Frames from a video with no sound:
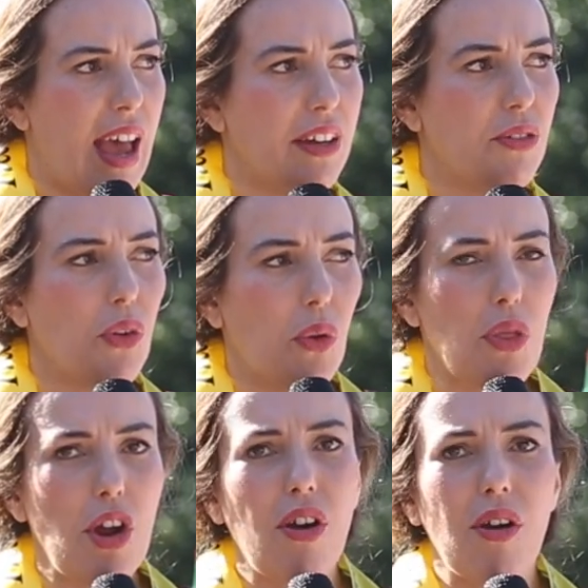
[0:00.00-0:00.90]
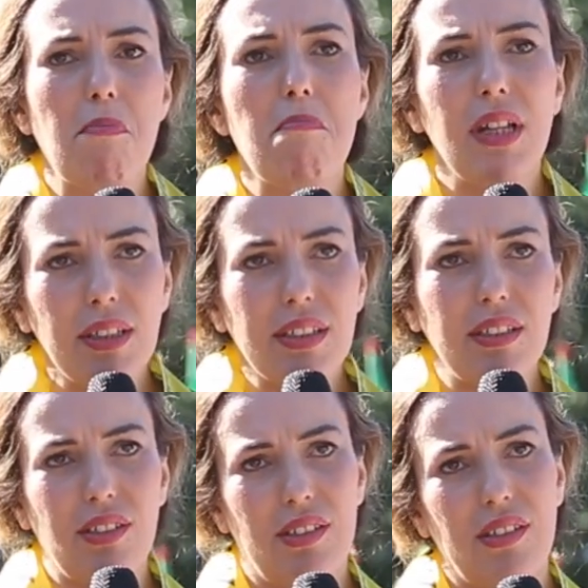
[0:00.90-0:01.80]
And there are
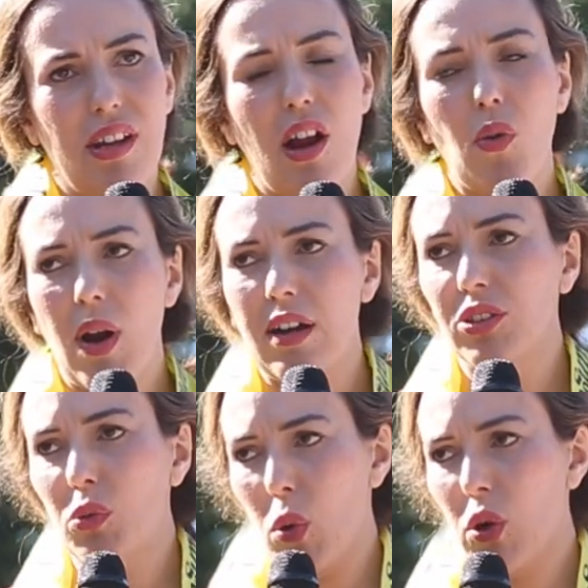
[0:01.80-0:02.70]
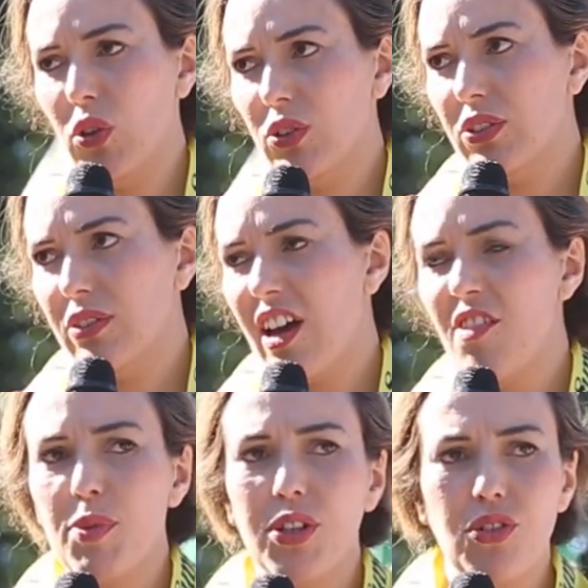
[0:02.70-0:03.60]
millions around the world.
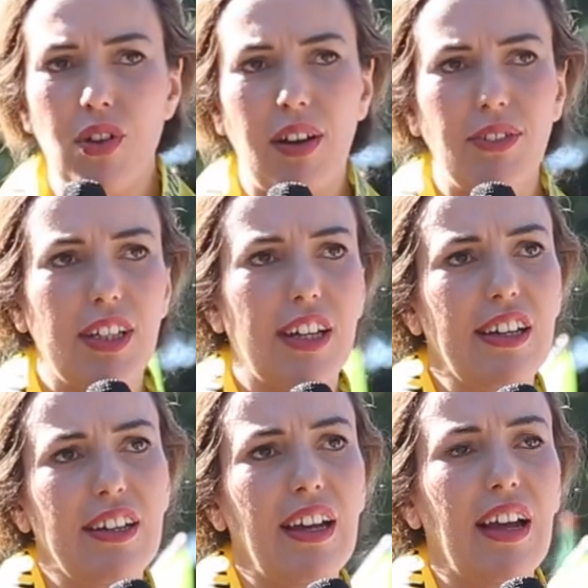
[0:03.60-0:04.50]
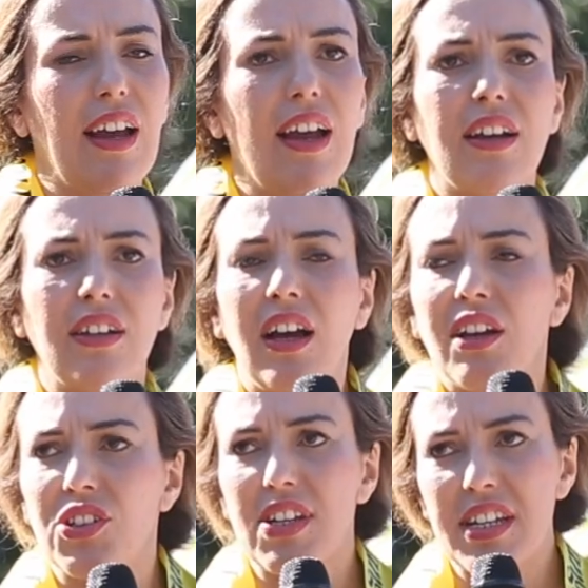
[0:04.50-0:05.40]
I've been traveling
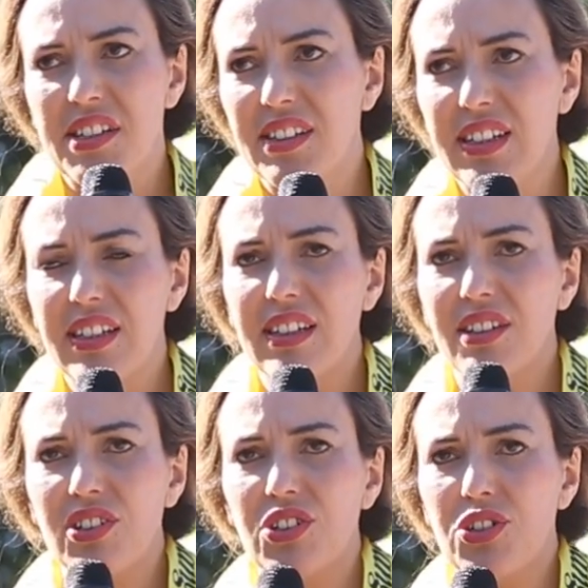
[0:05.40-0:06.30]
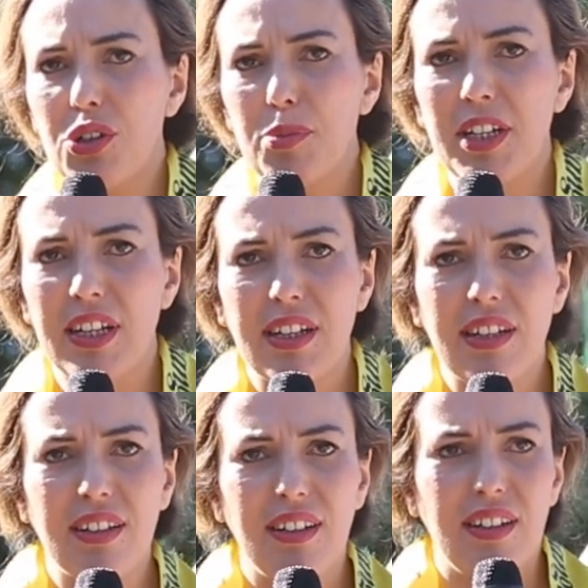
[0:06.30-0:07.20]
to Italy, to
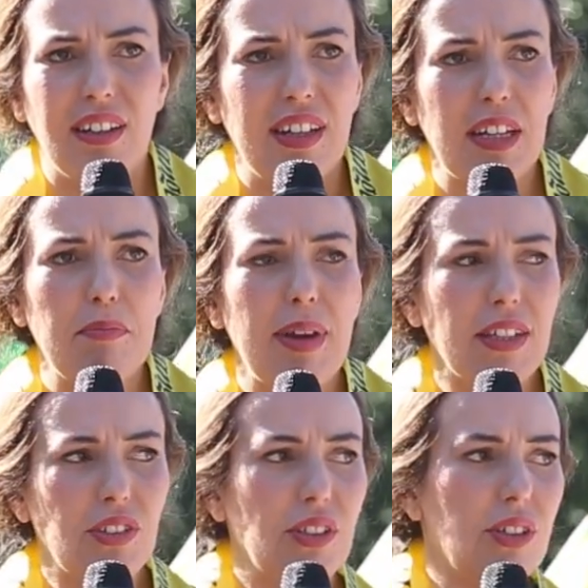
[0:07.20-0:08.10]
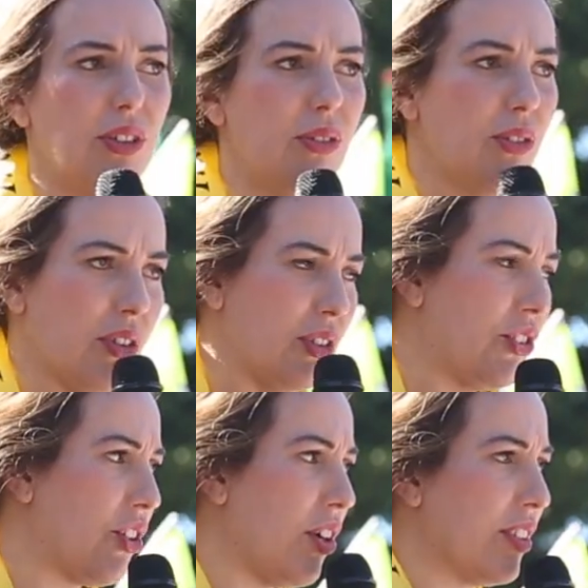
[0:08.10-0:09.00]
Germany, in Mexico.
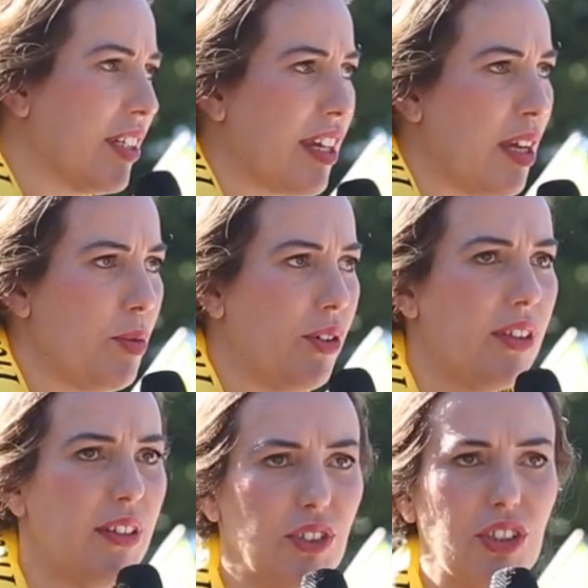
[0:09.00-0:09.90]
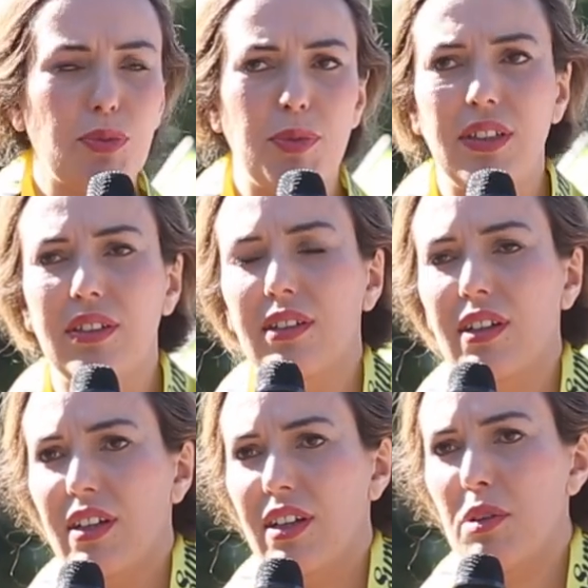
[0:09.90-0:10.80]
John and Gabriel have just been
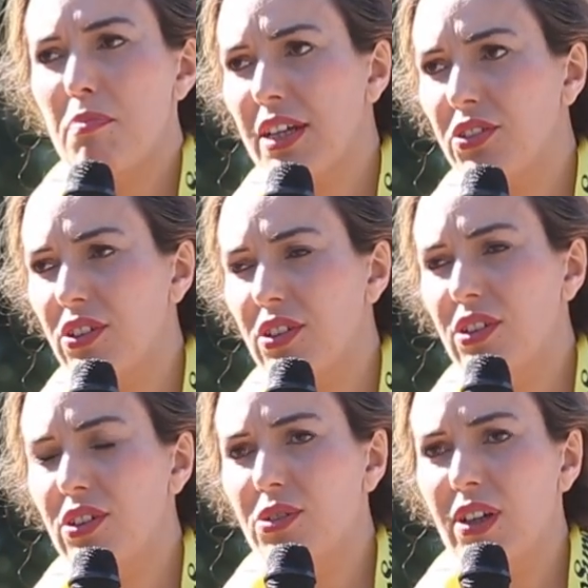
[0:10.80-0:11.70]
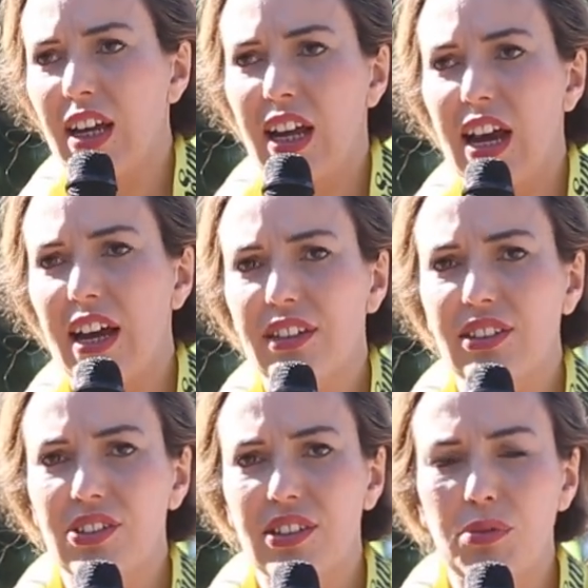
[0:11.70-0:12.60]
in Mexico,
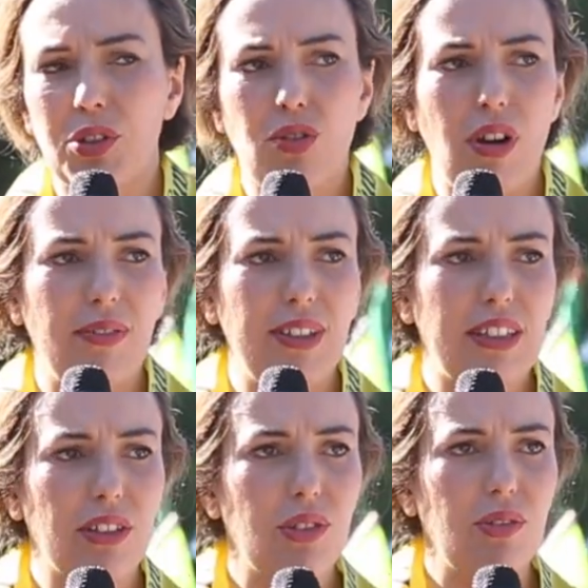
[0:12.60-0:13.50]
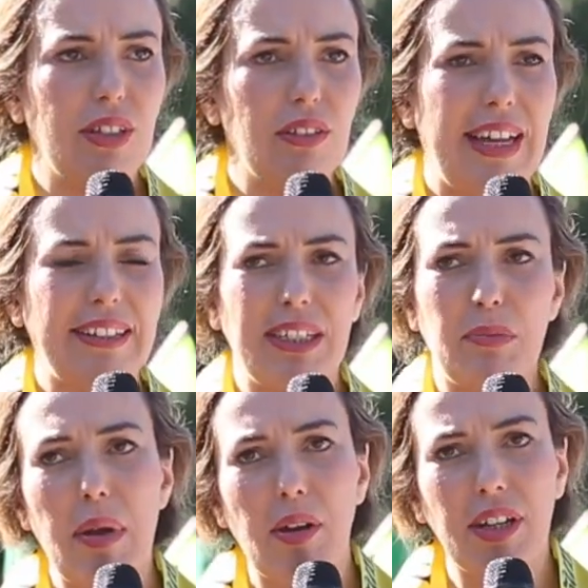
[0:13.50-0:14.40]
and they were traveling throughout Latin
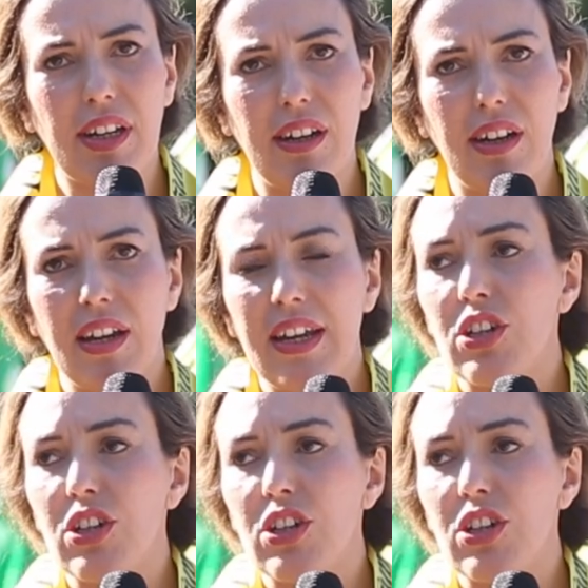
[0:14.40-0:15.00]
America.